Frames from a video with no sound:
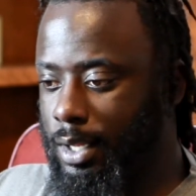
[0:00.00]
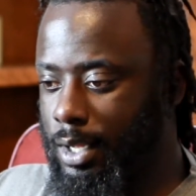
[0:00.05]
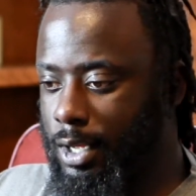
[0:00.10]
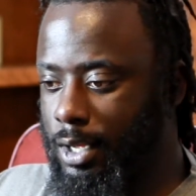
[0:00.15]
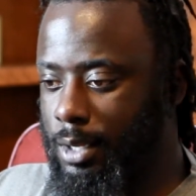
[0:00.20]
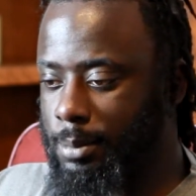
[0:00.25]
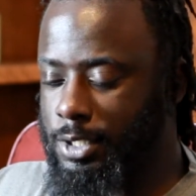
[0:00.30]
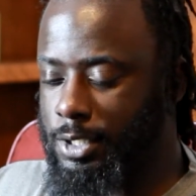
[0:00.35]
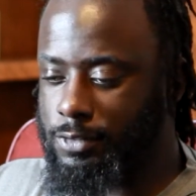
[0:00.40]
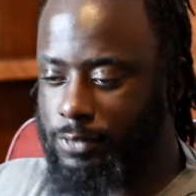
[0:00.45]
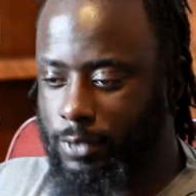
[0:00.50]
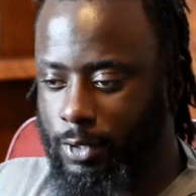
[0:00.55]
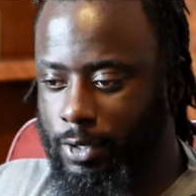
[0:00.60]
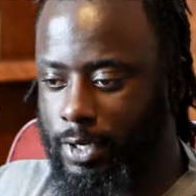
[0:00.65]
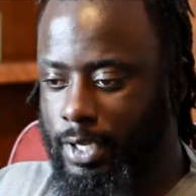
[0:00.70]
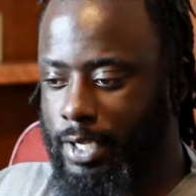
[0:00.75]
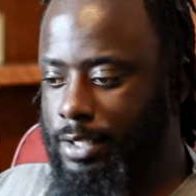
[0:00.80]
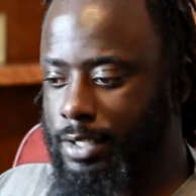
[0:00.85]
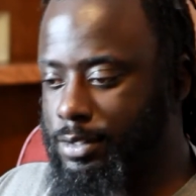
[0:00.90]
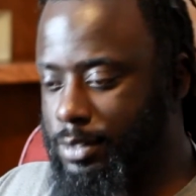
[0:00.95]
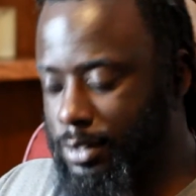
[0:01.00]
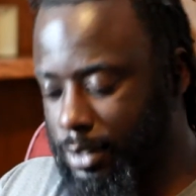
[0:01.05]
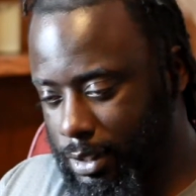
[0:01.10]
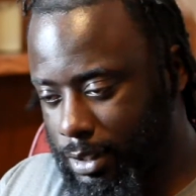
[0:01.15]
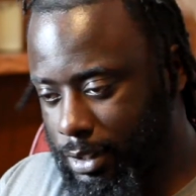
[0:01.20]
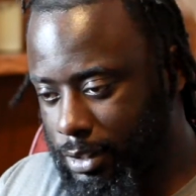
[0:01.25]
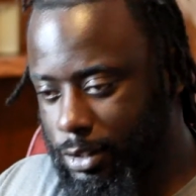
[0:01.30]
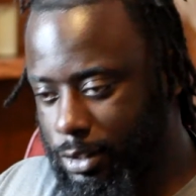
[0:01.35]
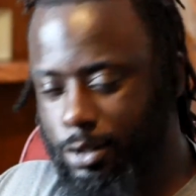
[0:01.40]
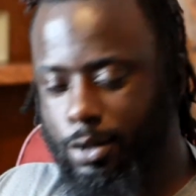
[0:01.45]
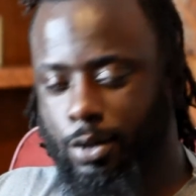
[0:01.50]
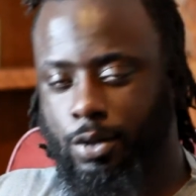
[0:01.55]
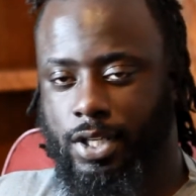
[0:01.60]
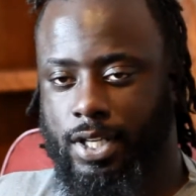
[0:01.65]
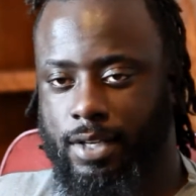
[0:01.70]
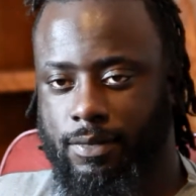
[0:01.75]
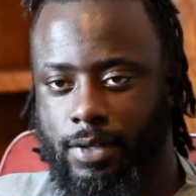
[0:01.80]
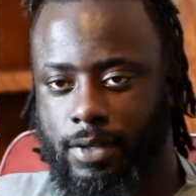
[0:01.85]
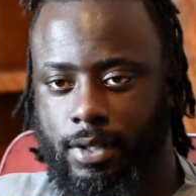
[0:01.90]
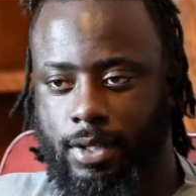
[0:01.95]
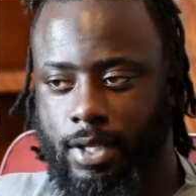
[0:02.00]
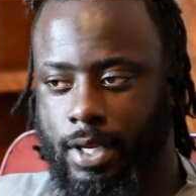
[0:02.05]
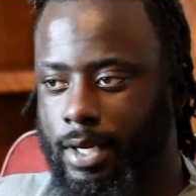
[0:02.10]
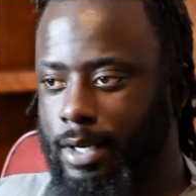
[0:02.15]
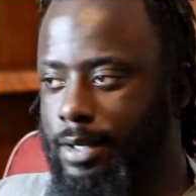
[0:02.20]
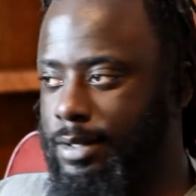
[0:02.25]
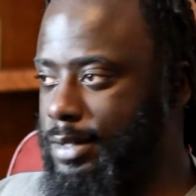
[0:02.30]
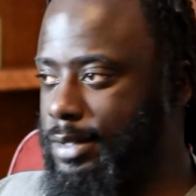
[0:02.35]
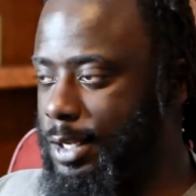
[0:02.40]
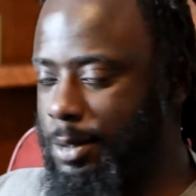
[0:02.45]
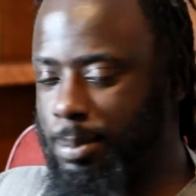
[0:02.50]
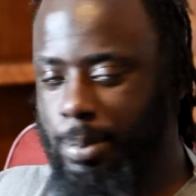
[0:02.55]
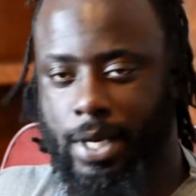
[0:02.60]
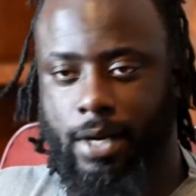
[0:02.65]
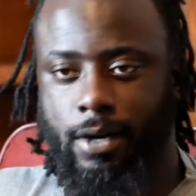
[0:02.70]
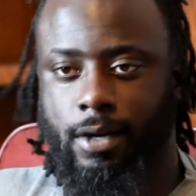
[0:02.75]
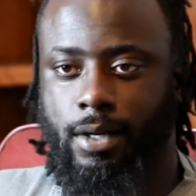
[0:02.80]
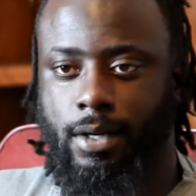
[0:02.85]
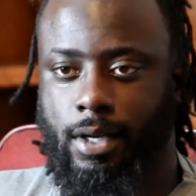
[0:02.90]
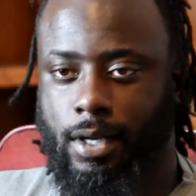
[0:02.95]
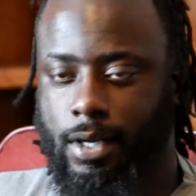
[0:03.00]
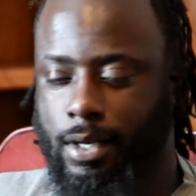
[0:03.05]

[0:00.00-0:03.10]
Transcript: as far as, you know, giving their parent